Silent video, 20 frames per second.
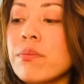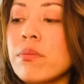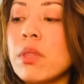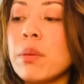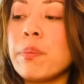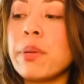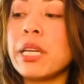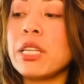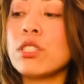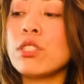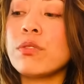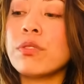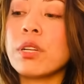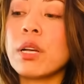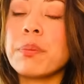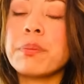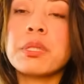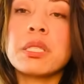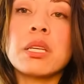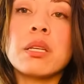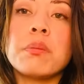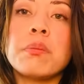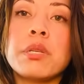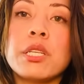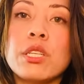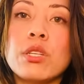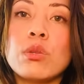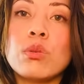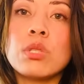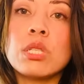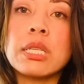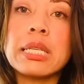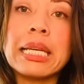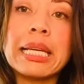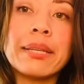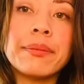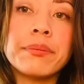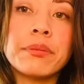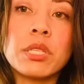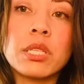The Page of Cups can be you
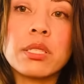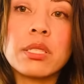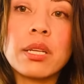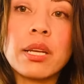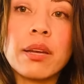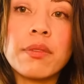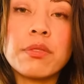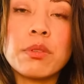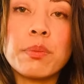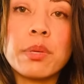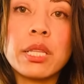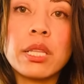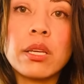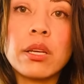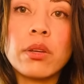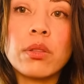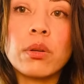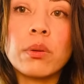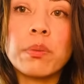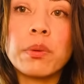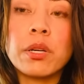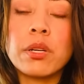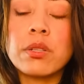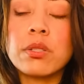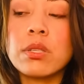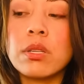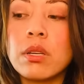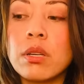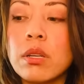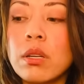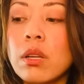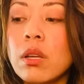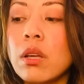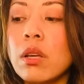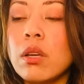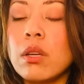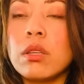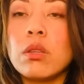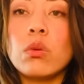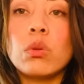today. Doesn't have to be the other person.
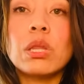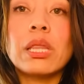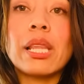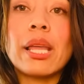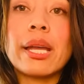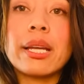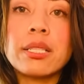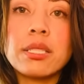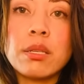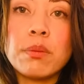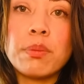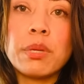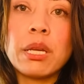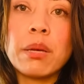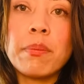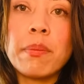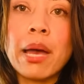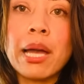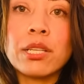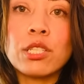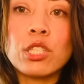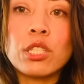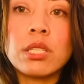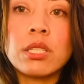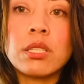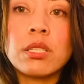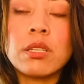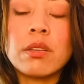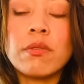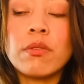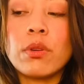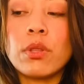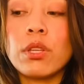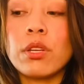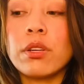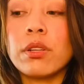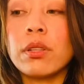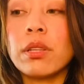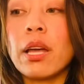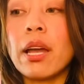You'd like to be imaginative with
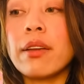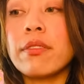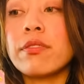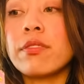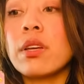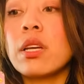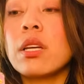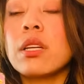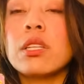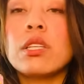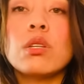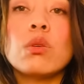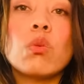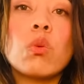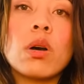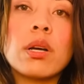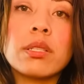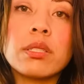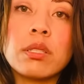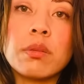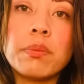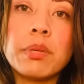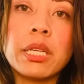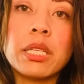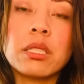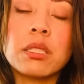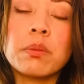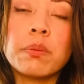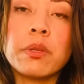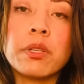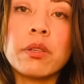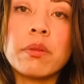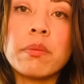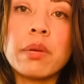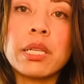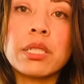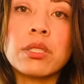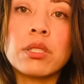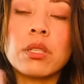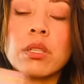your life. You want to be
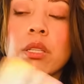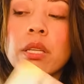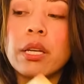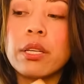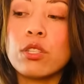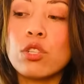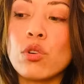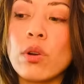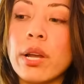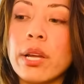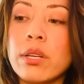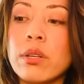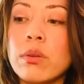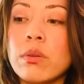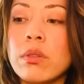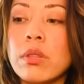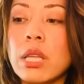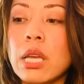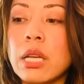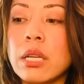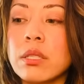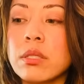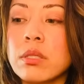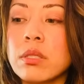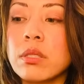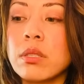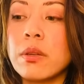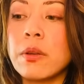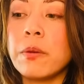experimental and try new things.